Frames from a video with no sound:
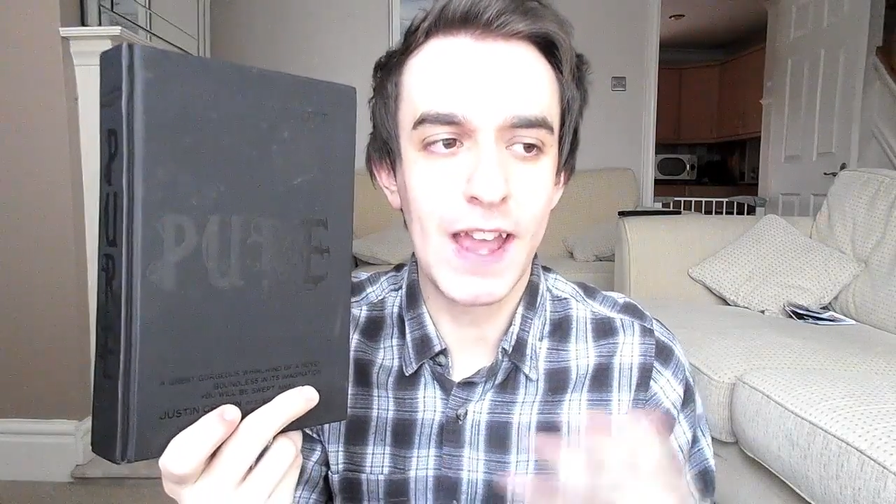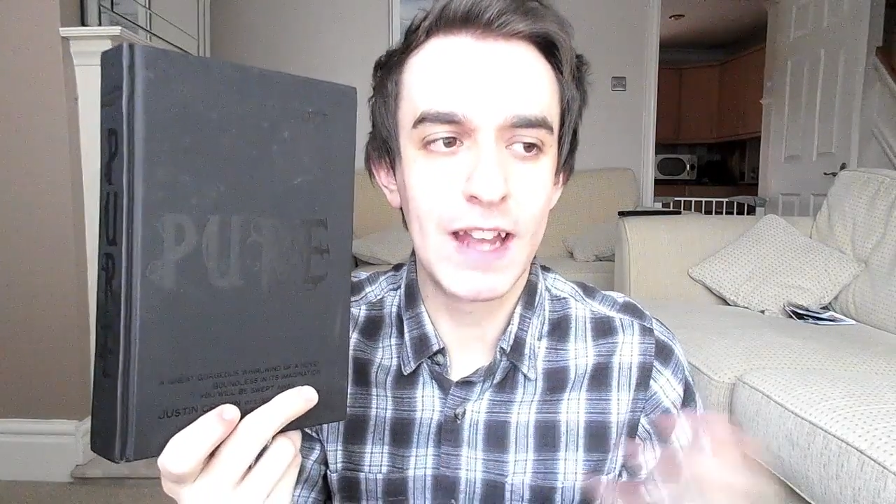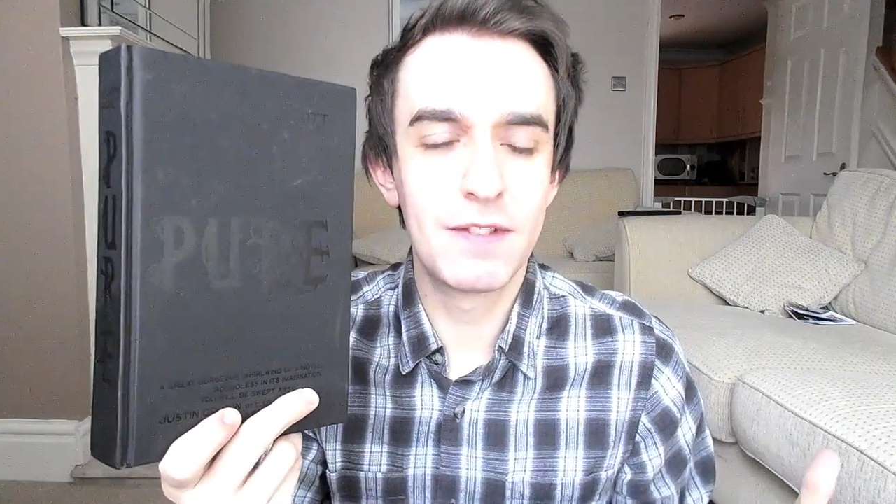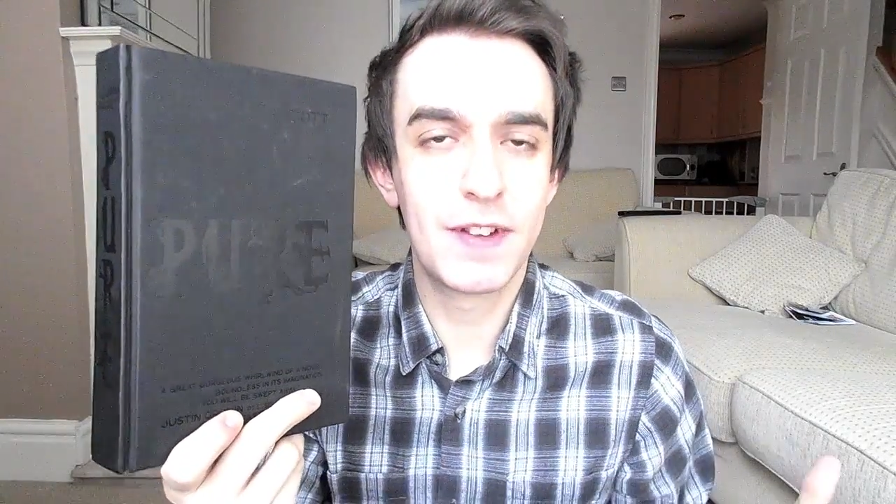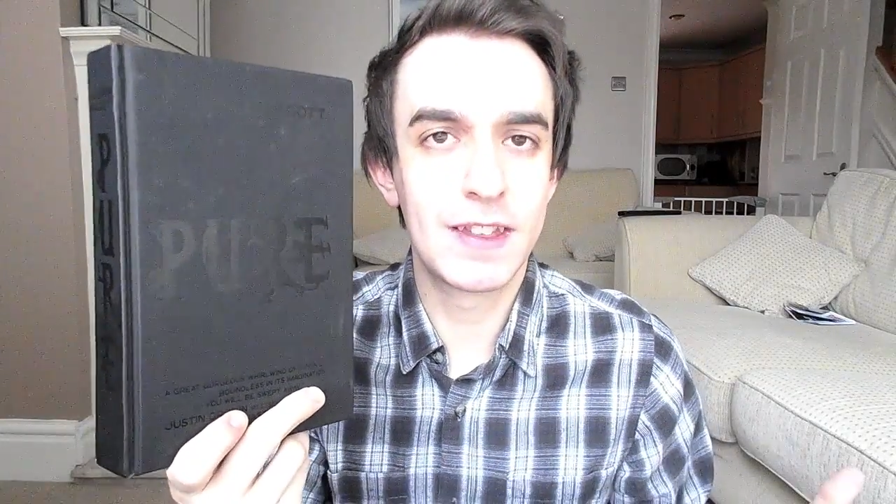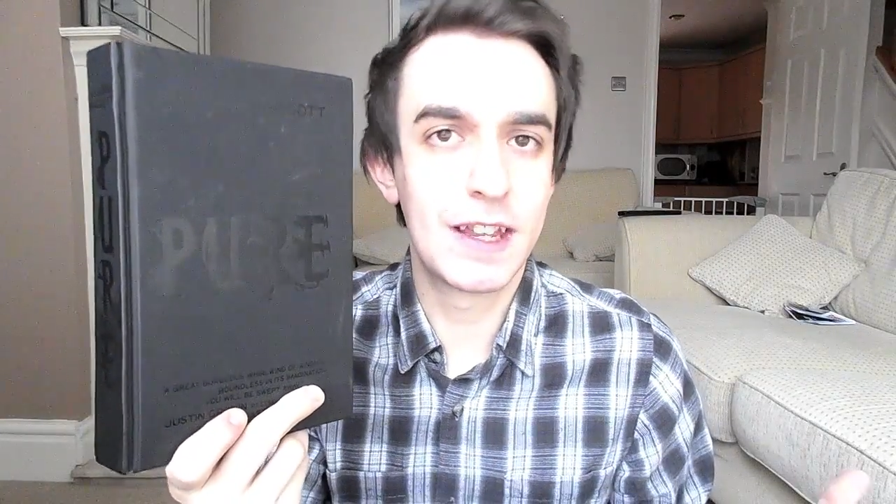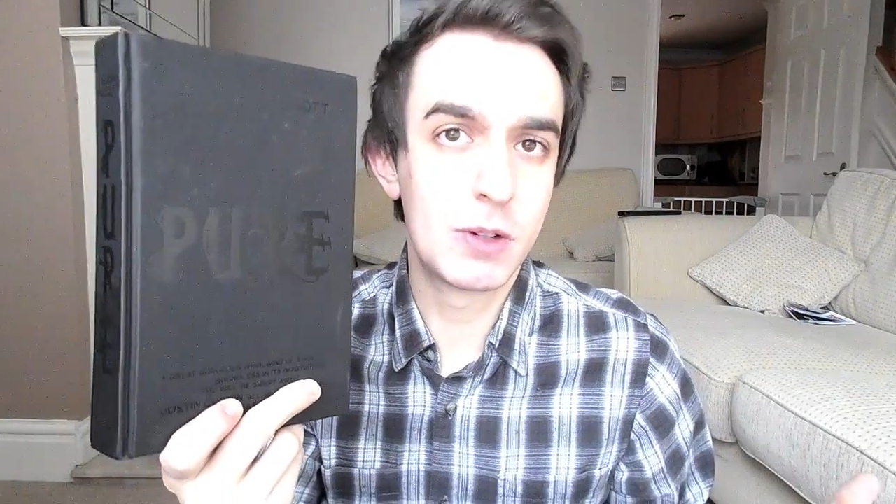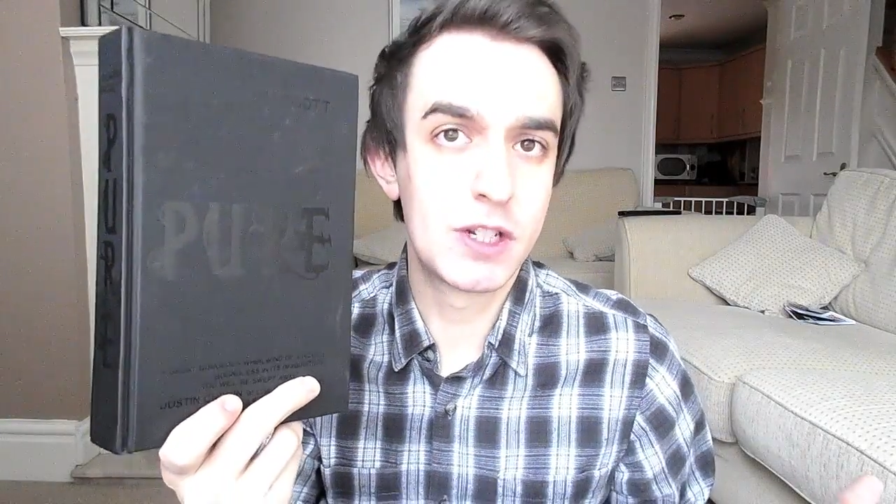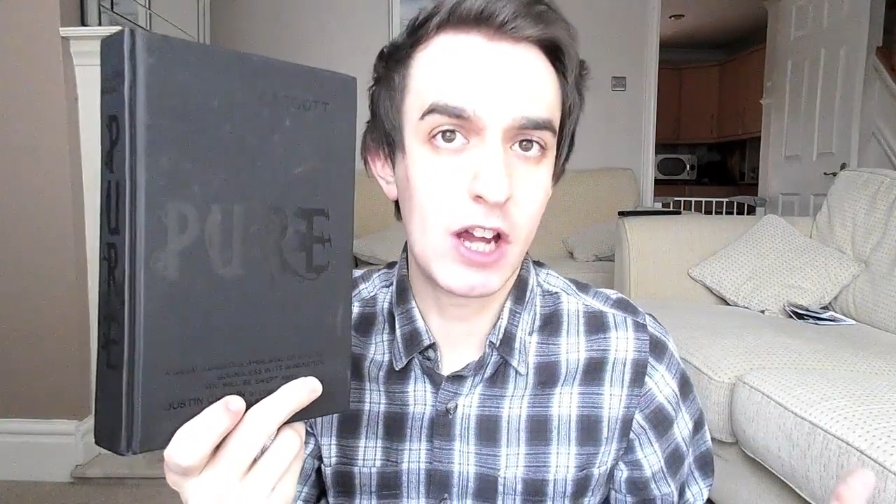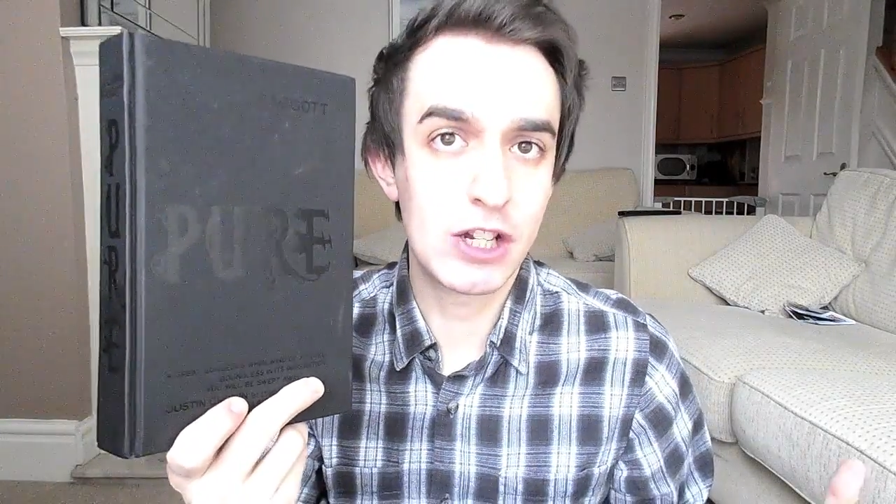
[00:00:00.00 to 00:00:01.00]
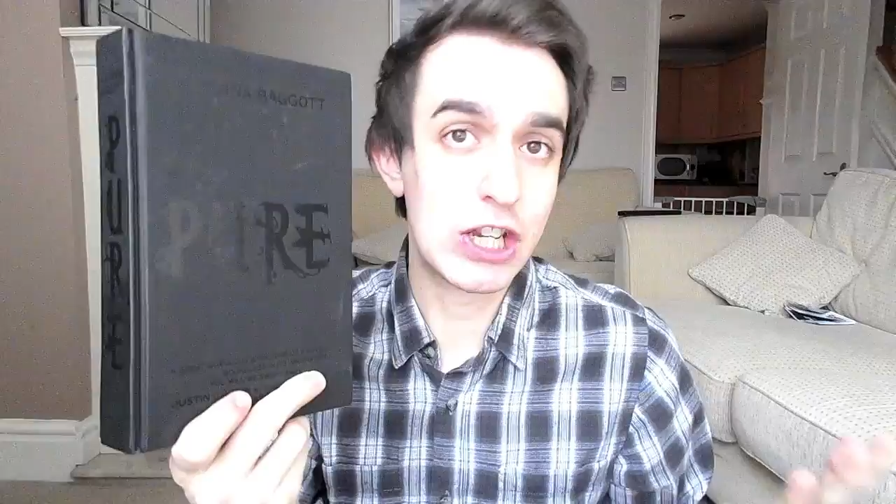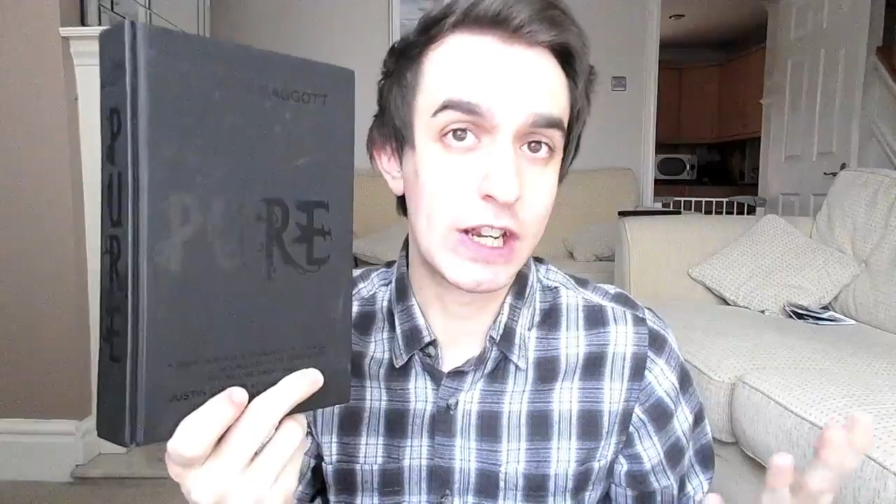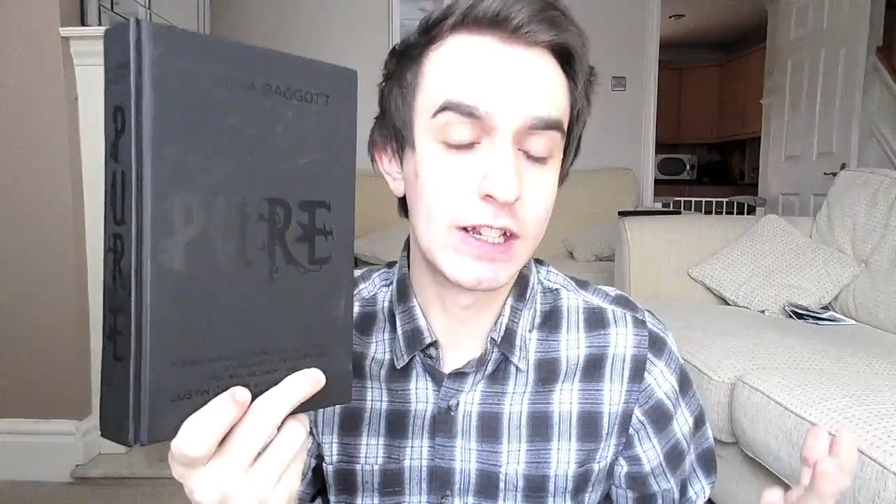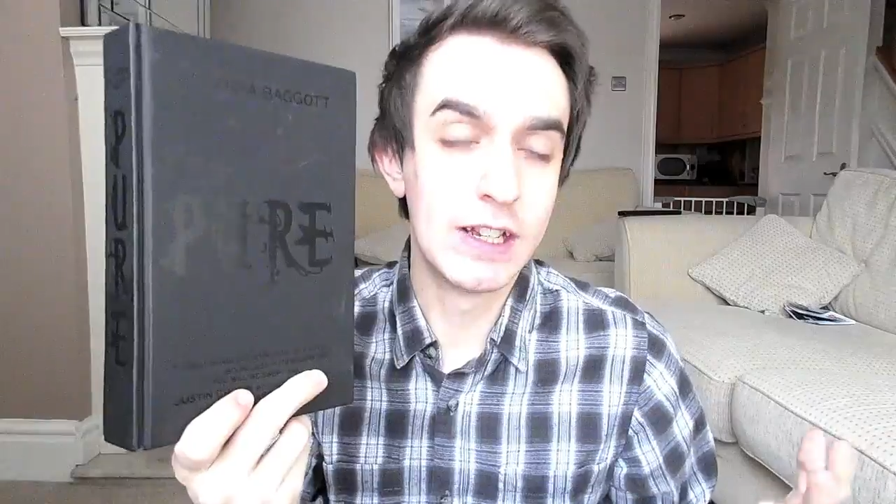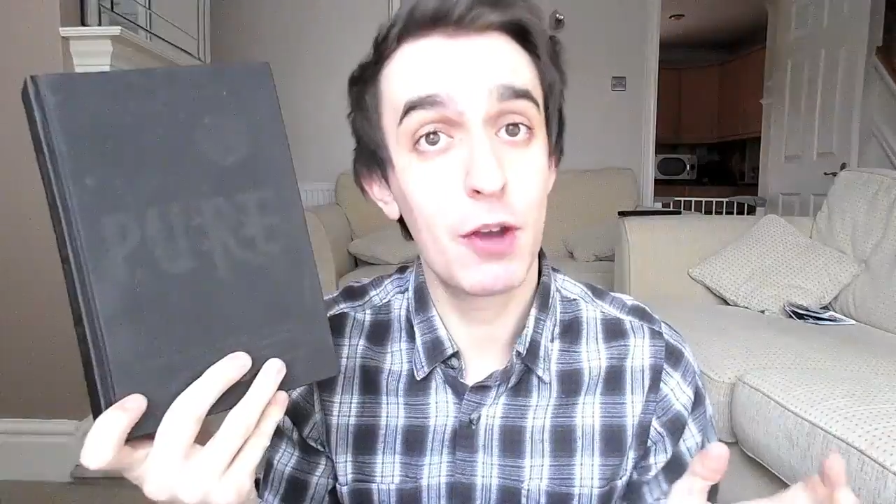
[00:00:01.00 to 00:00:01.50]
anything they were touching.